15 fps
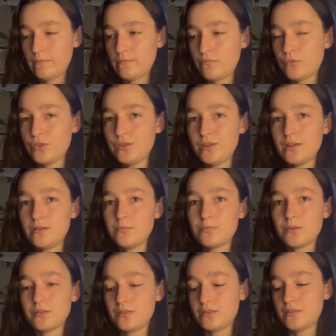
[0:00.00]
One thing
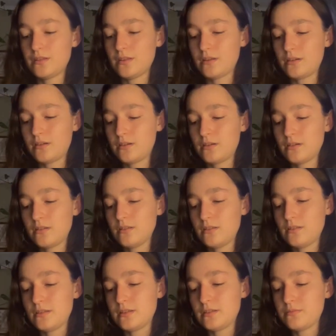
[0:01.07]
about
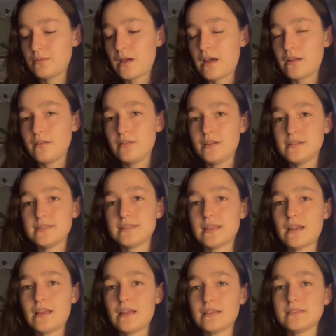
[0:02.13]
this pattern is
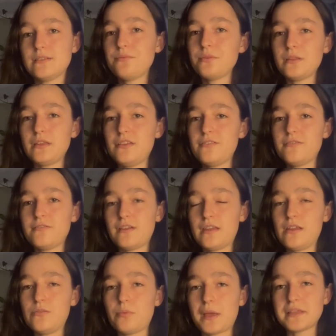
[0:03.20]
that it has a really
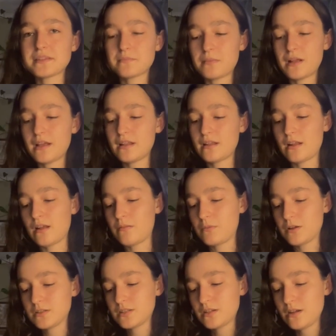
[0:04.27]
fitted waistband, and I'm
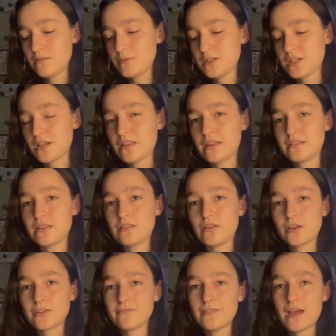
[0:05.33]
not sure how much I like the
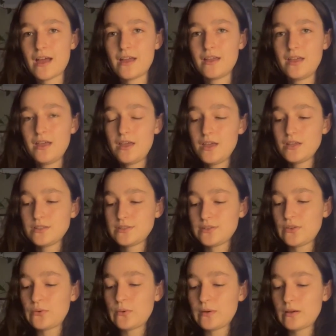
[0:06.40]
look of that,
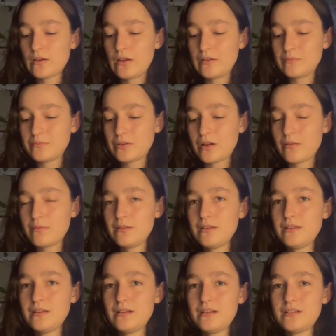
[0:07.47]
so I'm probably
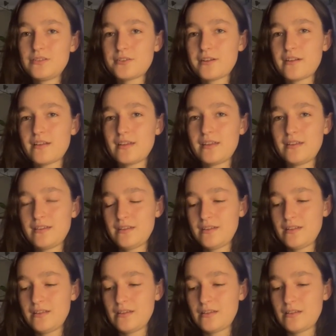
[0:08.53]
gonna try
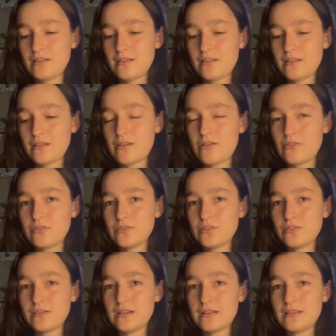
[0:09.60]
and
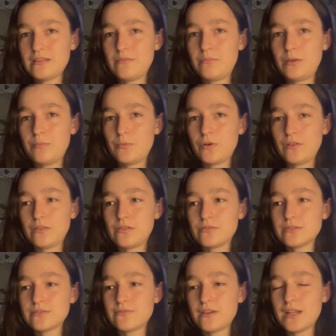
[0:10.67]
alter it to be more
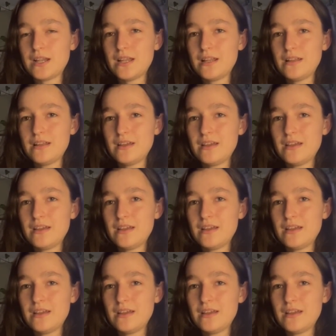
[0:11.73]
loose fitted